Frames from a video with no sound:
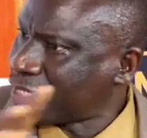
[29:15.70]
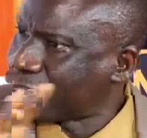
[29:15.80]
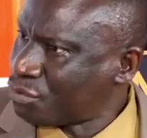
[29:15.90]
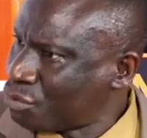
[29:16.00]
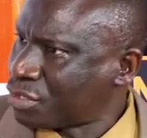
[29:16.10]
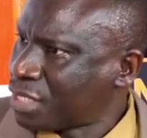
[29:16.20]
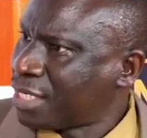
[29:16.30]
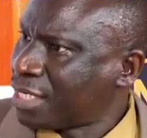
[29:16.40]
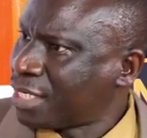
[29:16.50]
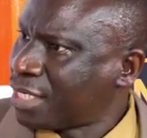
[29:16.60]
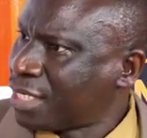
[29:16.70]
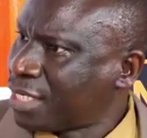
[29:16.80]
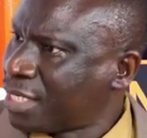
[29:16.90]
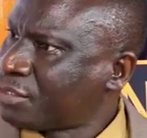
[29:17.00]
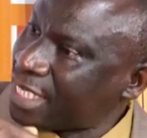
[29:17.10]
and goods. It
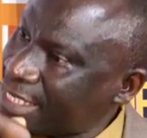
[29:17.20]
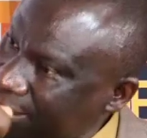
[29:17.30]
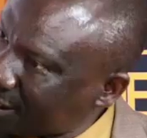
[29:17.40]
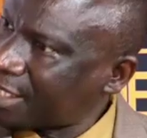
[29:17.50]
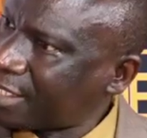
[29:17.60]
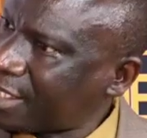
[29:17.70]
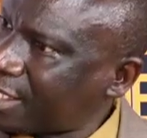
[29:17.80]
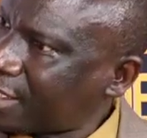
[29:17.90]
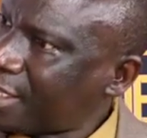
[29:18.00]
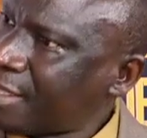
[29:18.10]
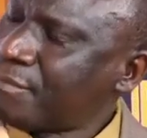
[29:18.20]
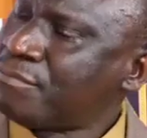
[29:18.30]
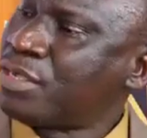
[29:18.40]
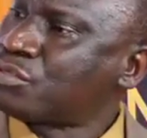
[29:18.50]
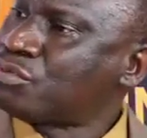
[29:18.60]
has not exited. Everything has to
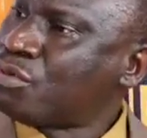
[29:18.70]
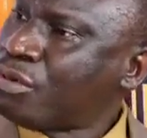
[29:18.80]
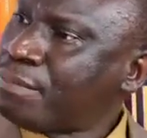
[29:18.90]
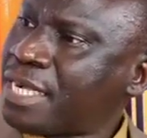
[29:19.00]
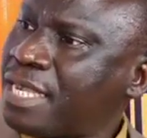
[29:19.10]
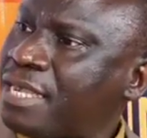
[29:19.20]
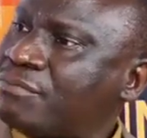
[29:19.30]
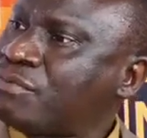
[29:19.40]
arrive